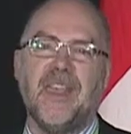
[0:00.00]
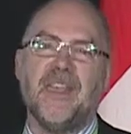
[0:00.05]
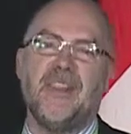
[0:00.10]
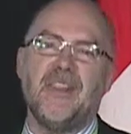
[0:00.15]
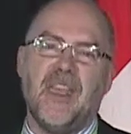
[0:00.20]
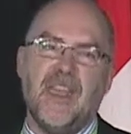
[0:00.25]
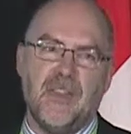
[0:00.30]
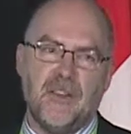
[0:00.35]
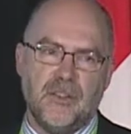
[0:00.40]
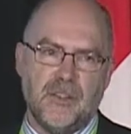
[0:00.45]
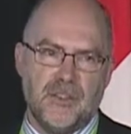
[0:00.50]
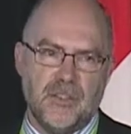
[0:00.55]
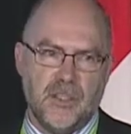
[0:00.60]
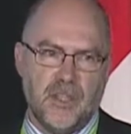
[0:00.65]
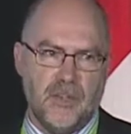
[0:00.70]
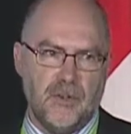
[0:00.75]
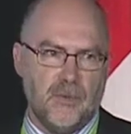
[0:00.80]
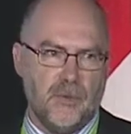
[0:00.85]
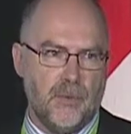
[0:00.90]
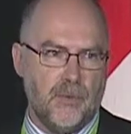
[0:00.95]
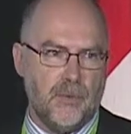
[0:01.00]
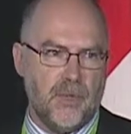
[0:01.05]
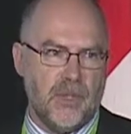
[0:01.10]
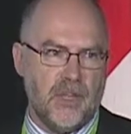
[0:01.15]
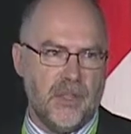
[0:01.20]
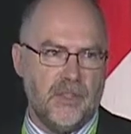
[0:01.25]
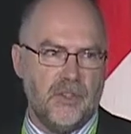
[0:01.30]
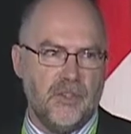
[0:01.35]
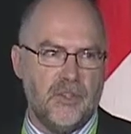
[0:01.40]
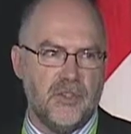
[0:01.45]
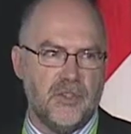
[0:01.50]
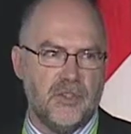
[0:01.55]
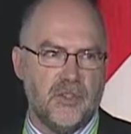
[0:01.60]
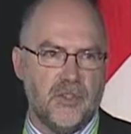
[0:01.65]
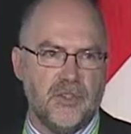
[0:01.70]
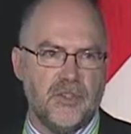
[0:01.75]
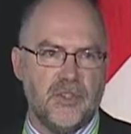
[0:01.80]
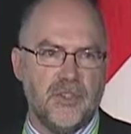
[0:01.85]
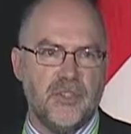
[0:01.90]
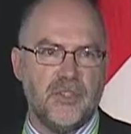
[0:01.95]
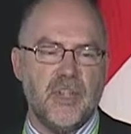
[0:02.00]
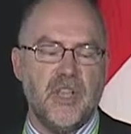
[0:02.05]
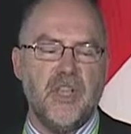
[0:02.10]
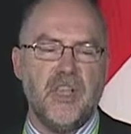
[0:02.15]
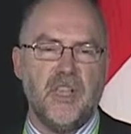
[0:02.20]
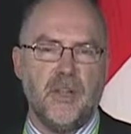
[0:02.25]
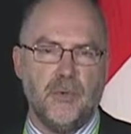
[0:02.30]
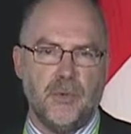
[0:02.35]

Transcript: and then decided when we had the resources,